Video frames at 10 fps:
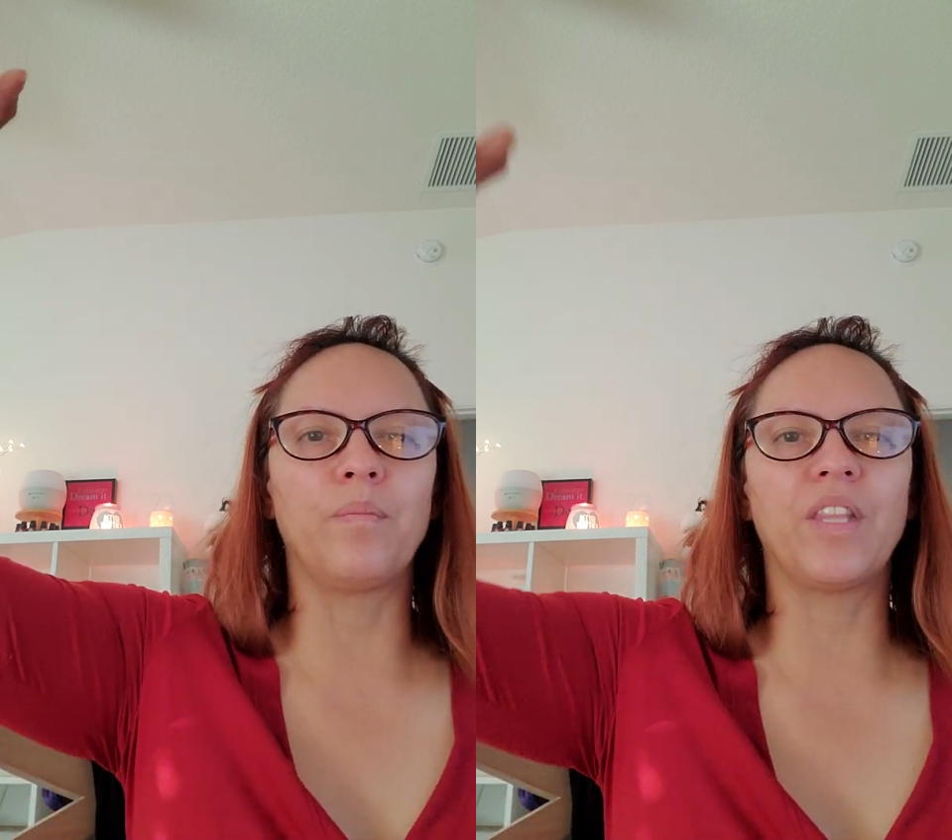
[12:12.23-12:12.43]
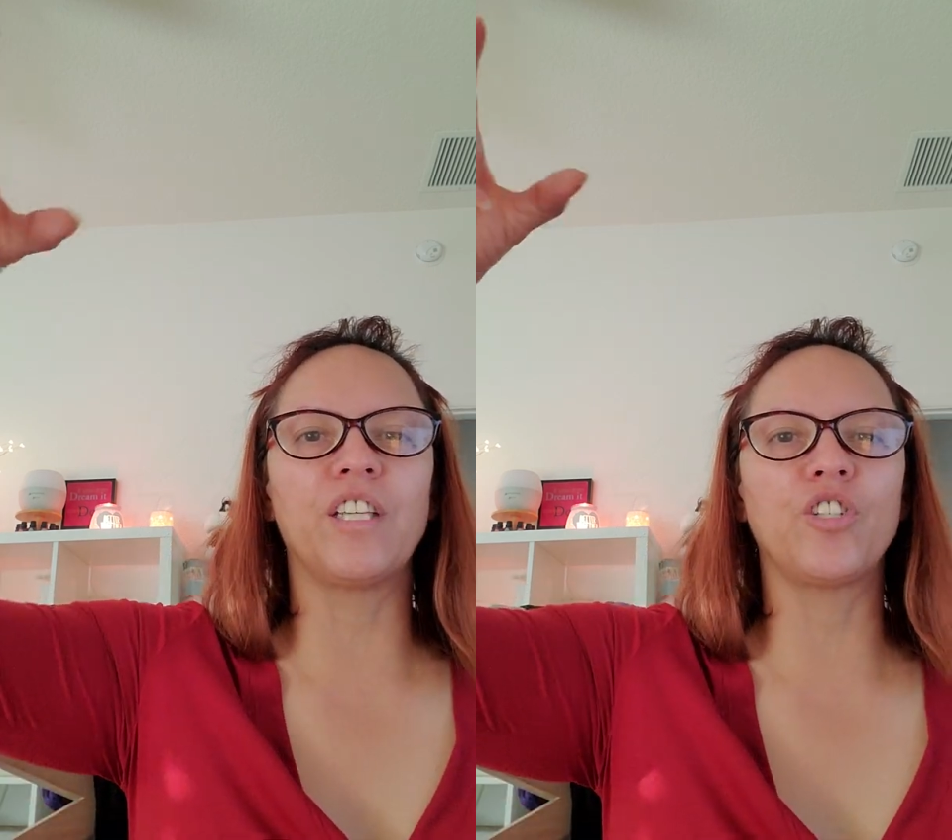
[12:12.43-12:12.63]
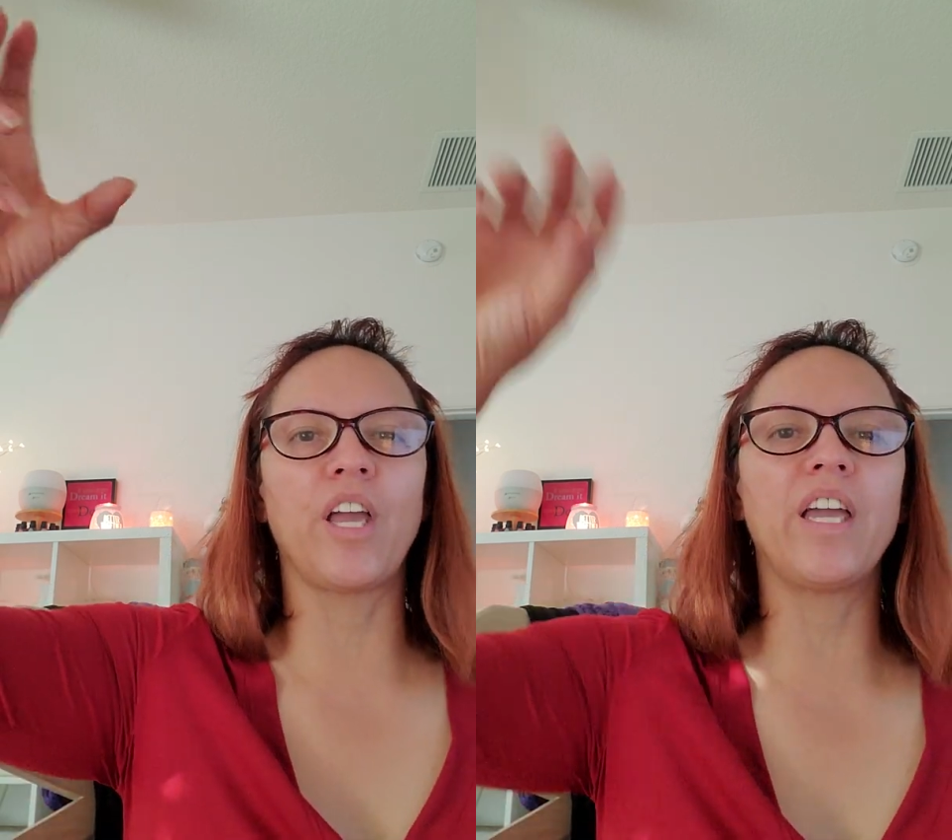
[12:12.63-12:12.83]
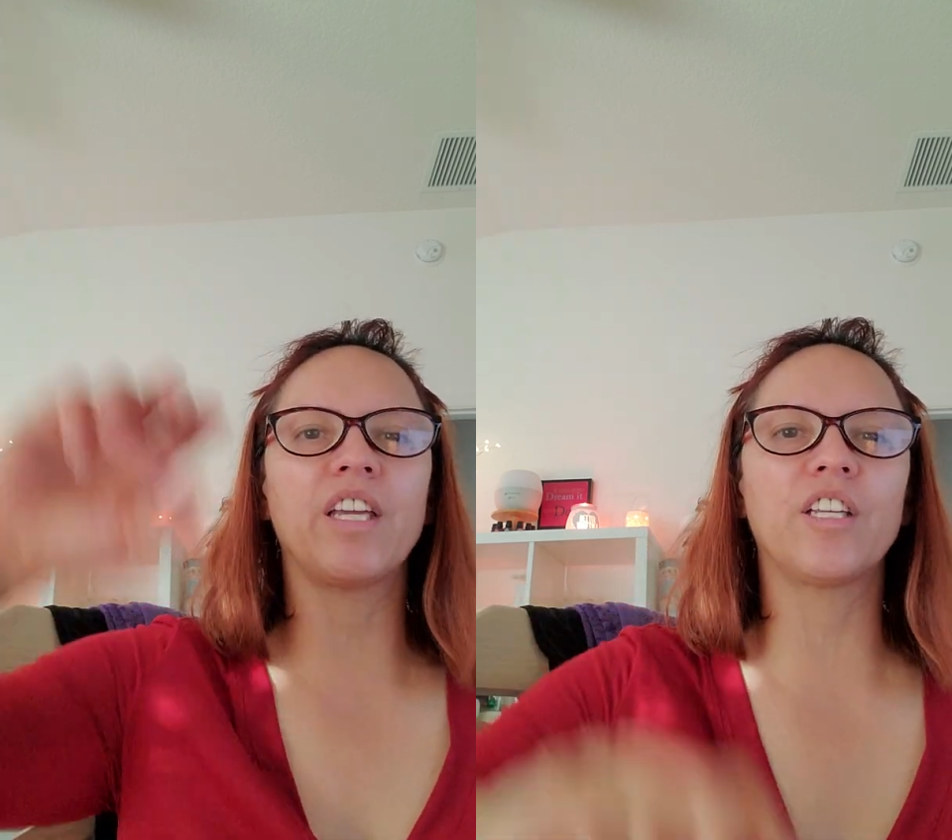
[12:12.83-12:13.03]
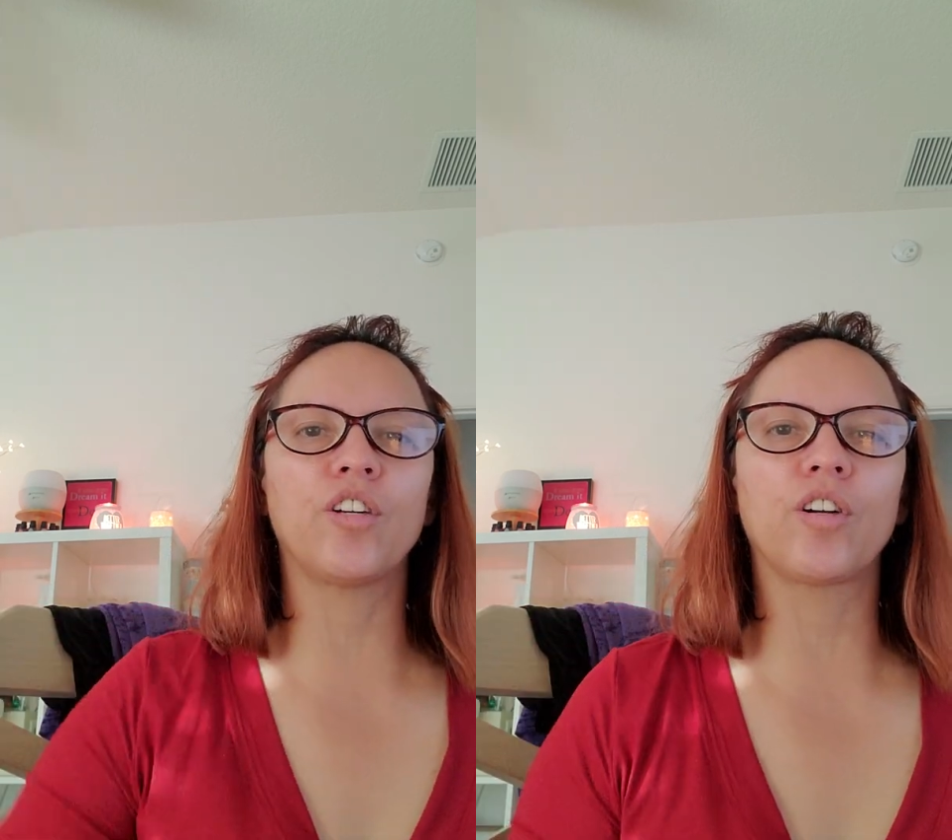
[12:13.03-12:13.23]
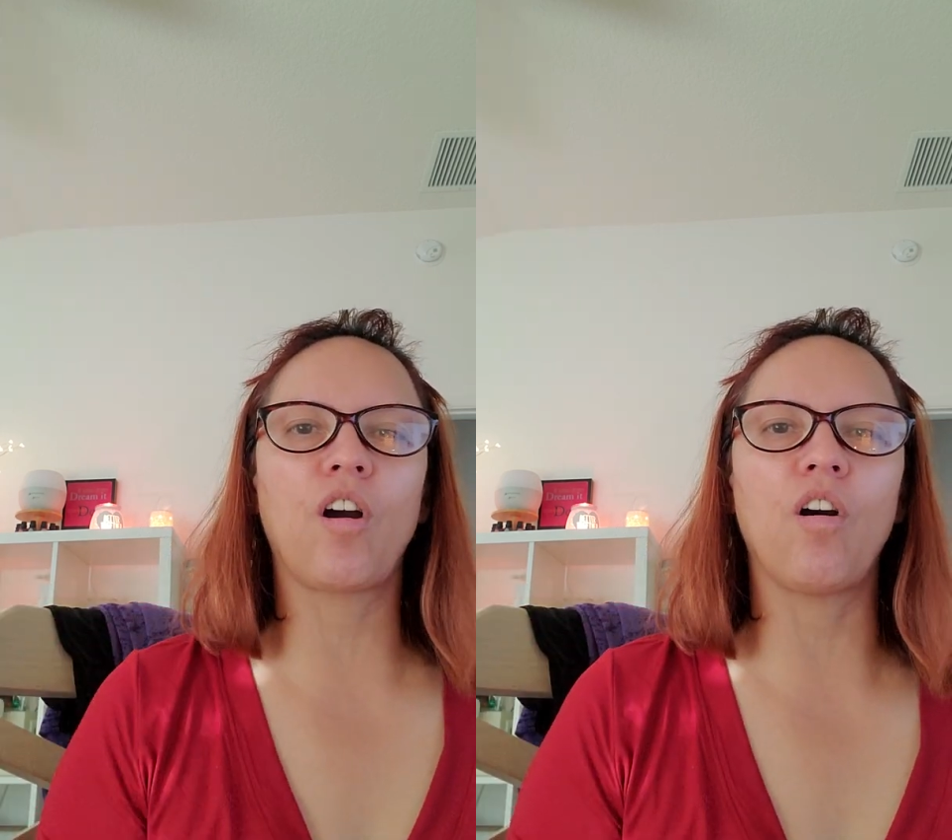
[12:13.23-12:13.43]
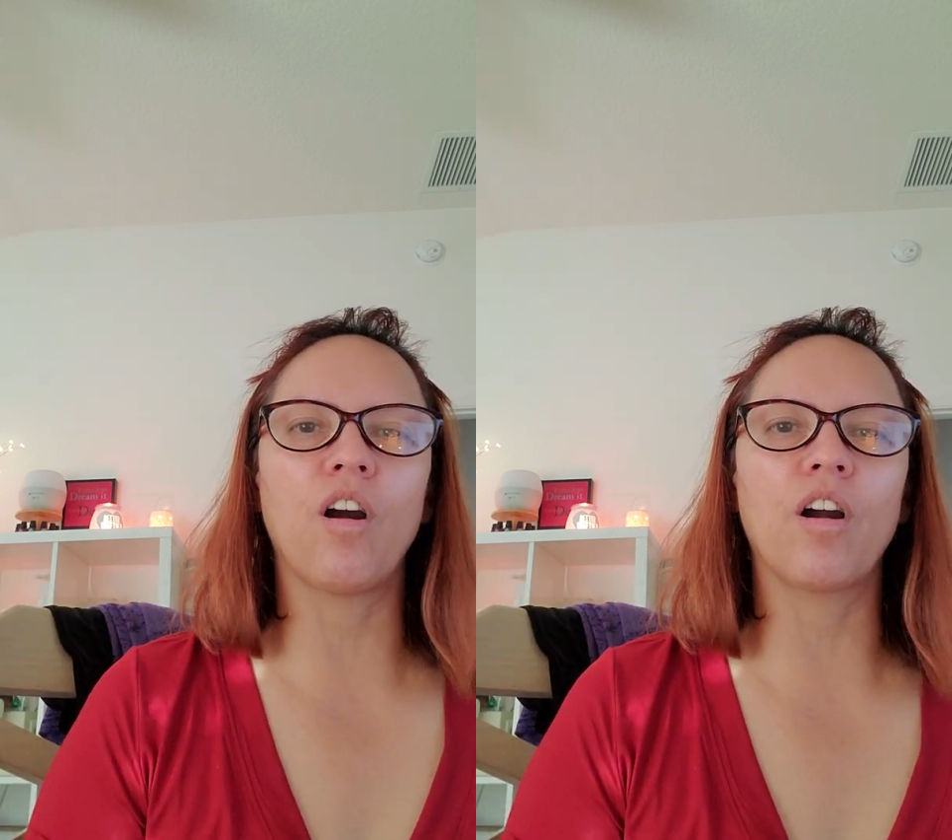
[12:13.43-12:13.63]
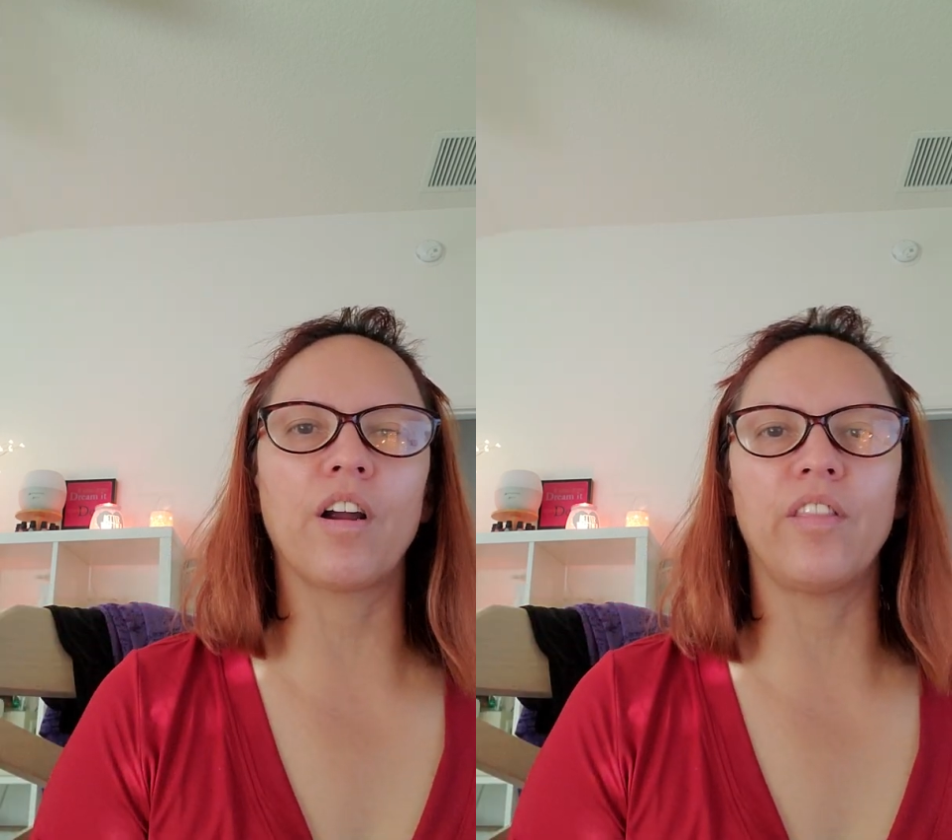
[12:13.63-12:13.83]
things you hang in your car